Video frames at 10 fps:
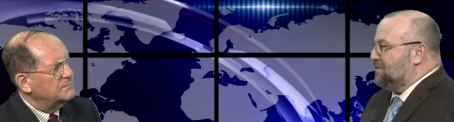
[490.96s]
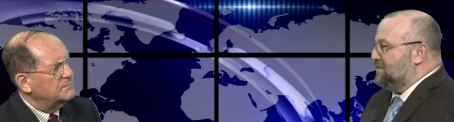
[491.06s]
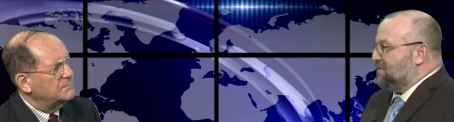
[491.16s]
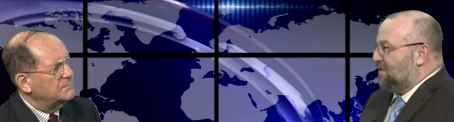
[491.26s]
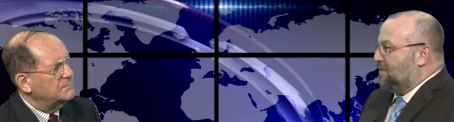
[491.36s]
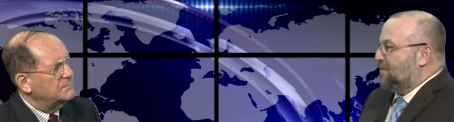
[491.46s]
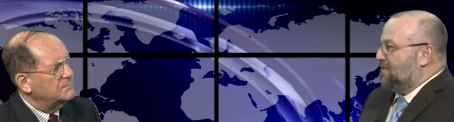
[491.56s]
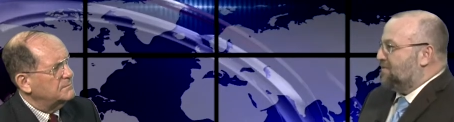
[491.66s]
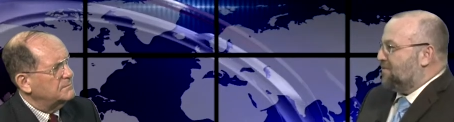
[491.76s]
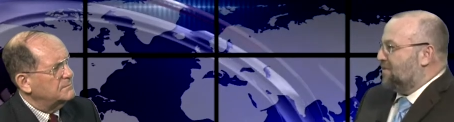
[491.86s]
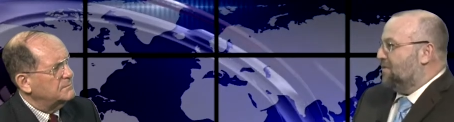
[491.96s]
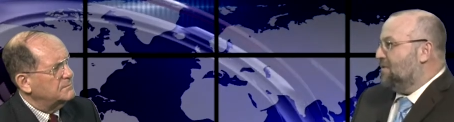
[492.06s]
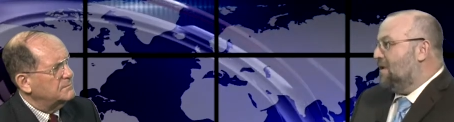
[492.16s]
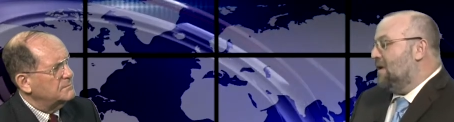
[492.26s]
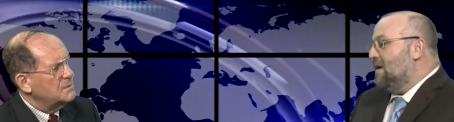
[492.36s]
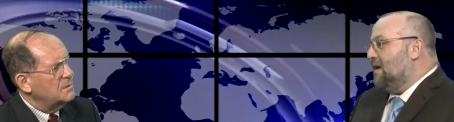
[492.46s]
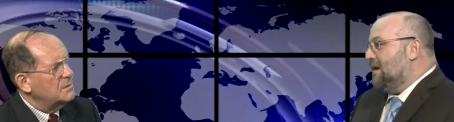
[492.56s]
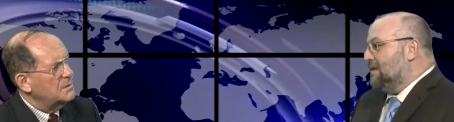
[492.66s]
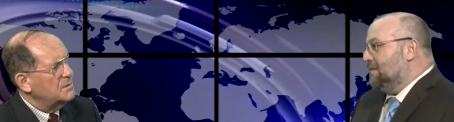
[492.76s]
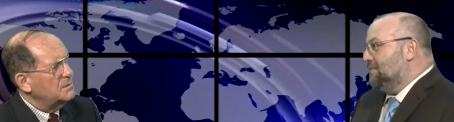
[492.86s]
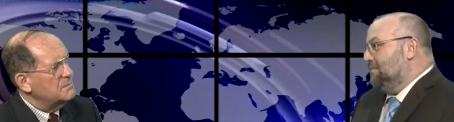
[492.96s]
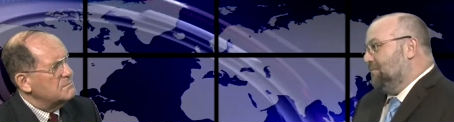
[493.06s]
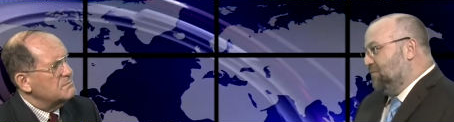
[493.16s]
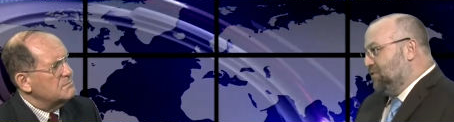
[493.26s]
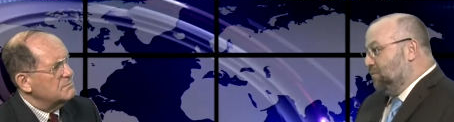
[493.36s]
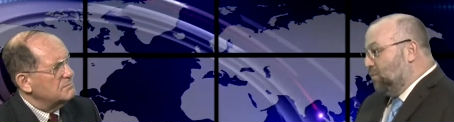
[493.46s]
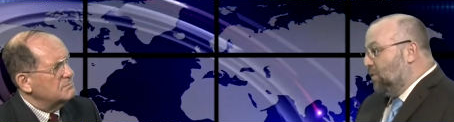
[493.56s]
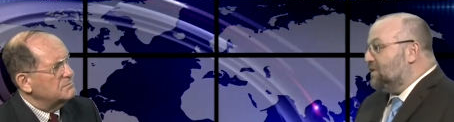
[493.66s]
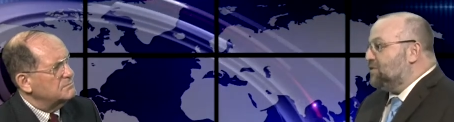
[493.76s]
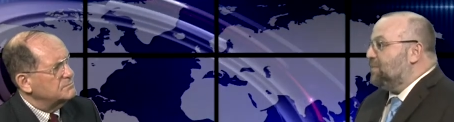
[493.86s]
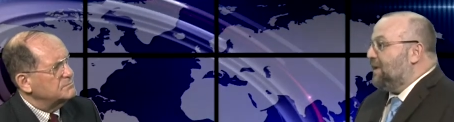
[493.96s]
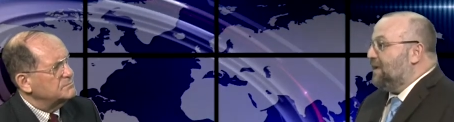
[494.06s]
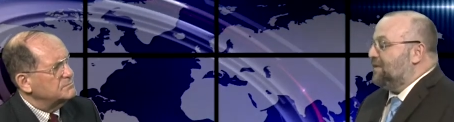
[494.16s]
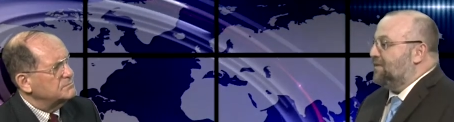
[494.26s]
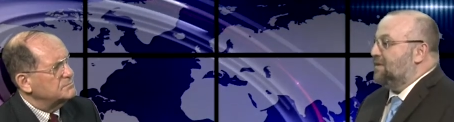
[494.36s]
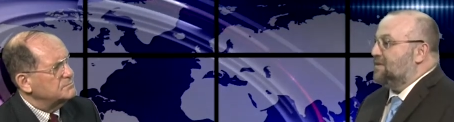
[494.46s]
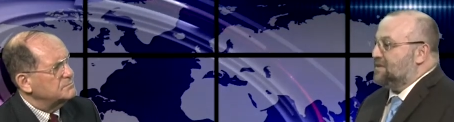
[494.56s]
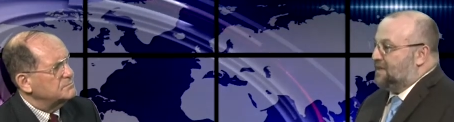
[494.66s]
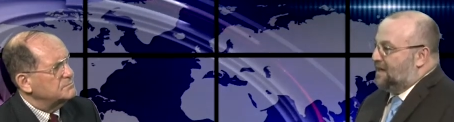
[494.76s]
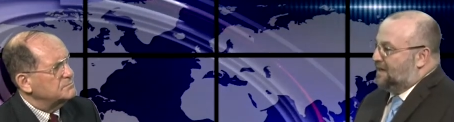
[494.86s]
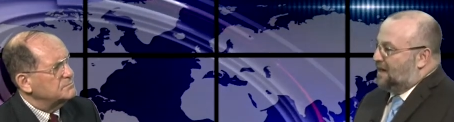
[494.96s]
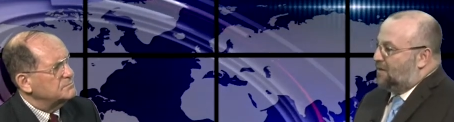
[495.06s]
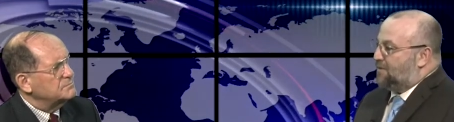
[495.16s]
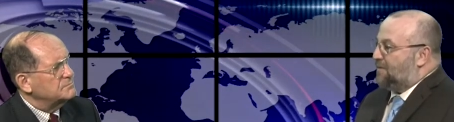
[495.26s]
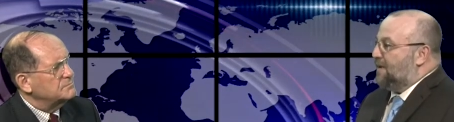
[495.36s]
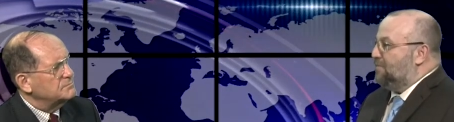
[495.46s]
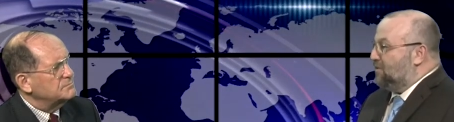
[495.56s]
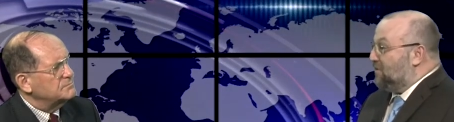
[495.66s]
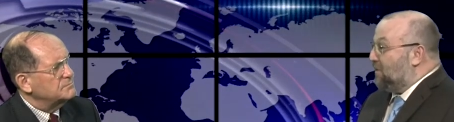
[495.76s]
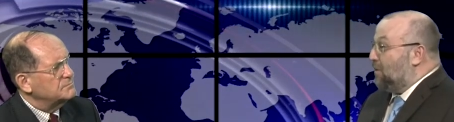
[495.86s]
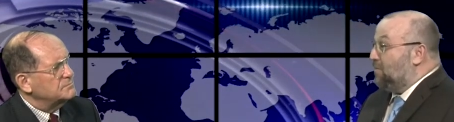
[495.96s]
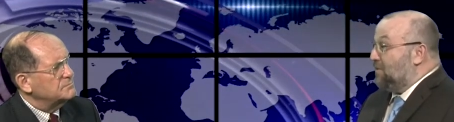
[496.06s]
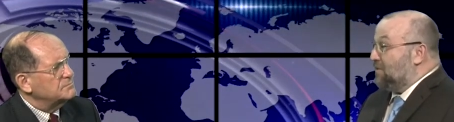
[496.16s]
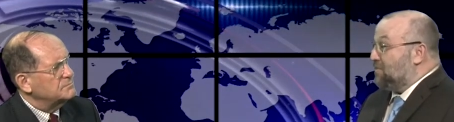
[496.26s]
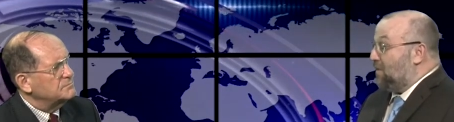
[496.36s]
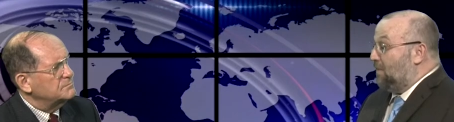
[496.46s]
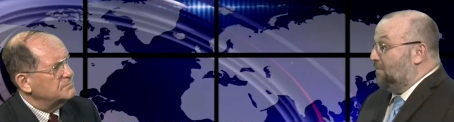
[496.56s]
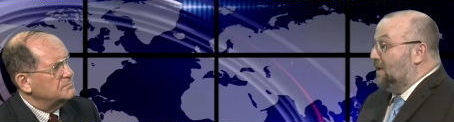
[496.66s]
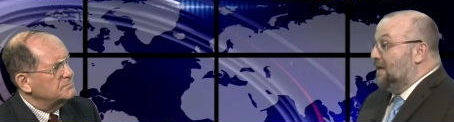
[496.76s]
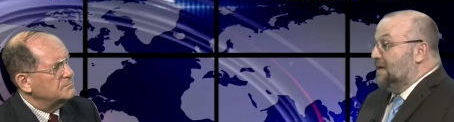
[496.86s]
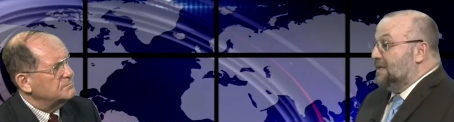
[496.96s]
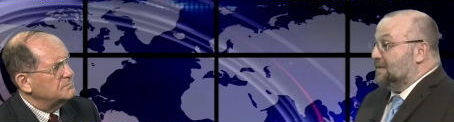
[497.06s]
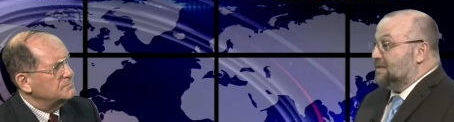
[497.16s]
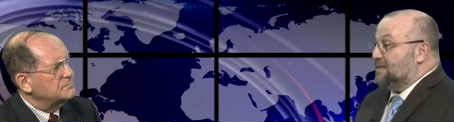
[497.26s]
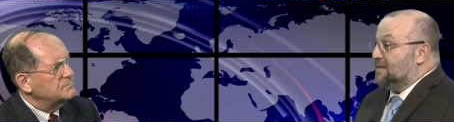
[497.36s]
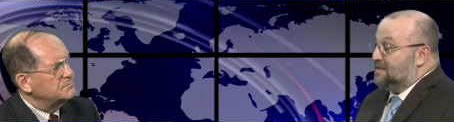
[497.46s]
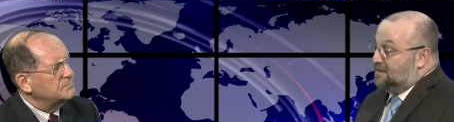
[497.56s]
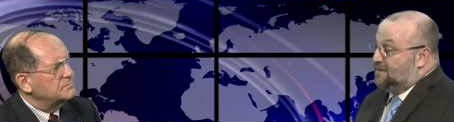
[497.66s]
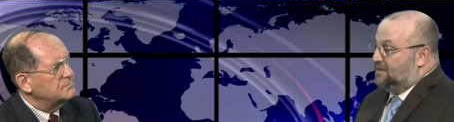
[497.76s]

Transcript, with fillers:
Speaker 1: to start with. So um, what Japan does and how they're able to cope with this problem is, is going to